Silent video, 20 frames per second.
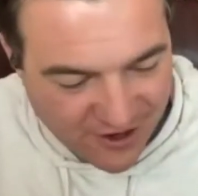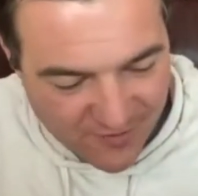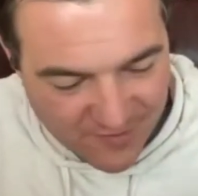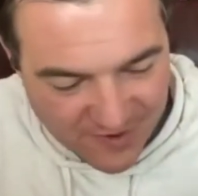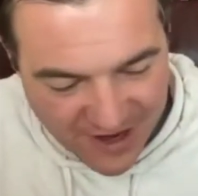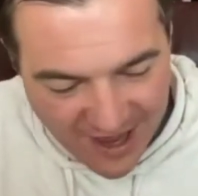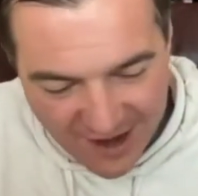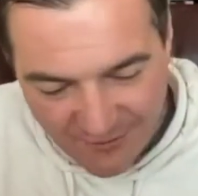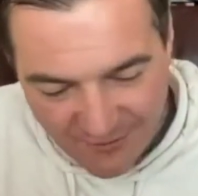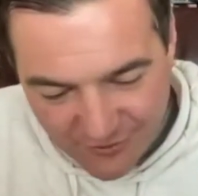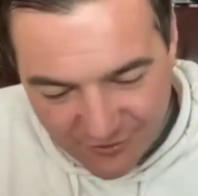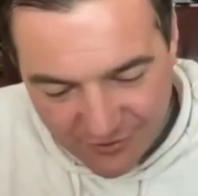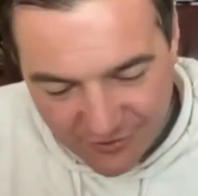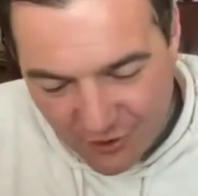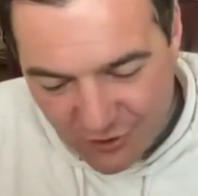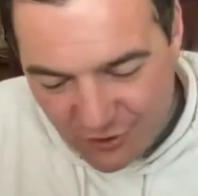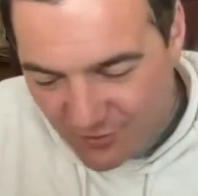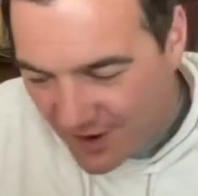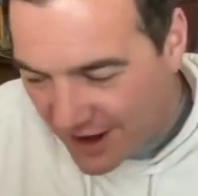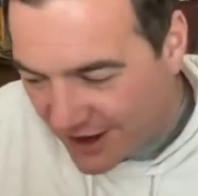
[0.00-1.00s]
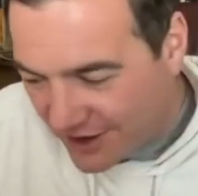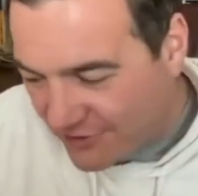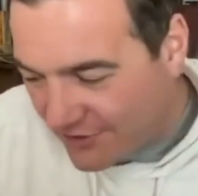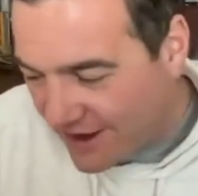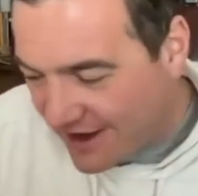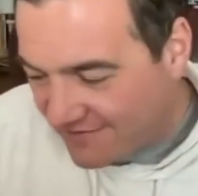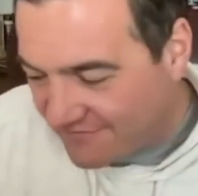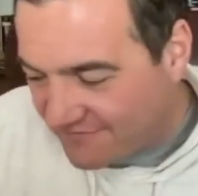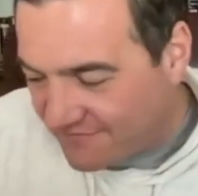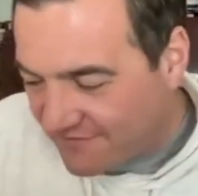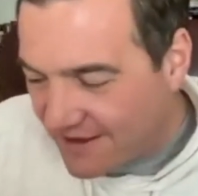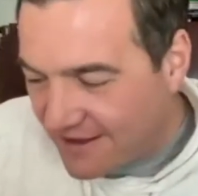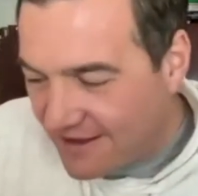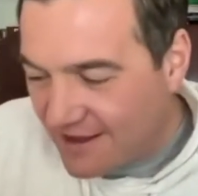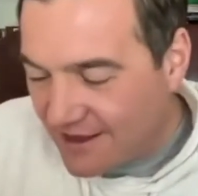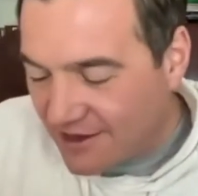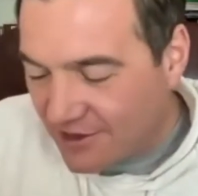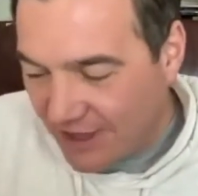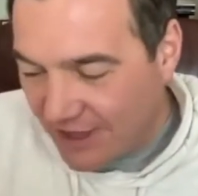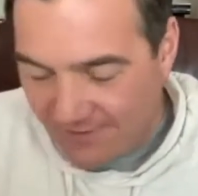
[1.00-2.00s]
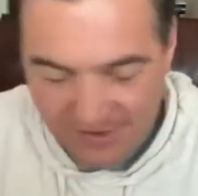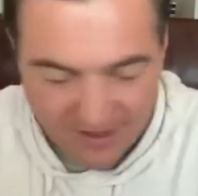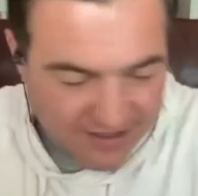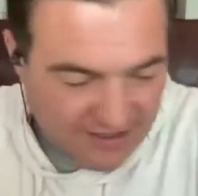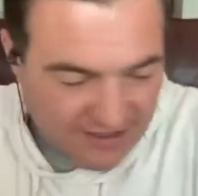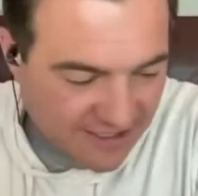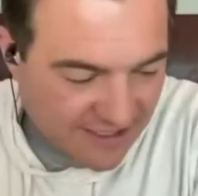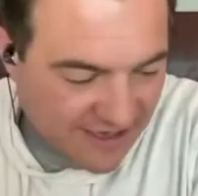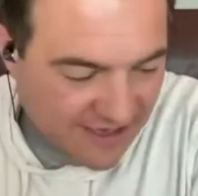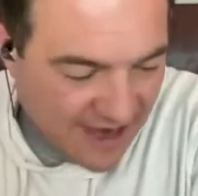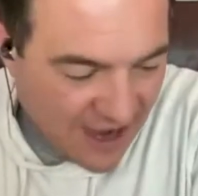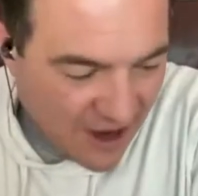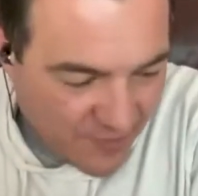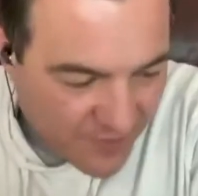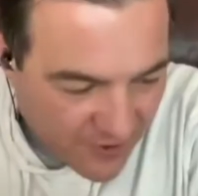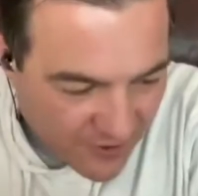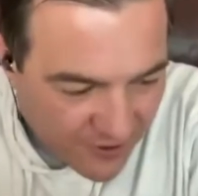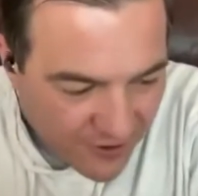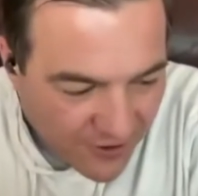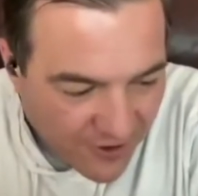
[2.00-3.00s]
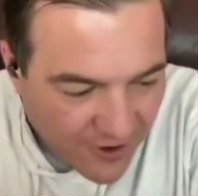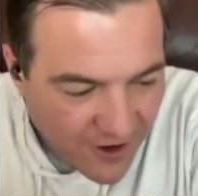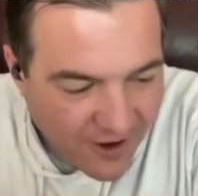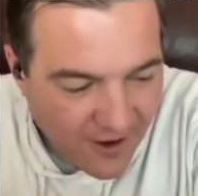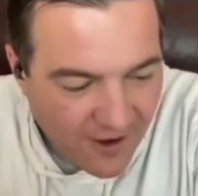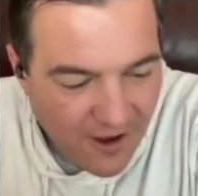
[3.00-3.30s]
but I will go to my grave claiming it's In-N-Out burger.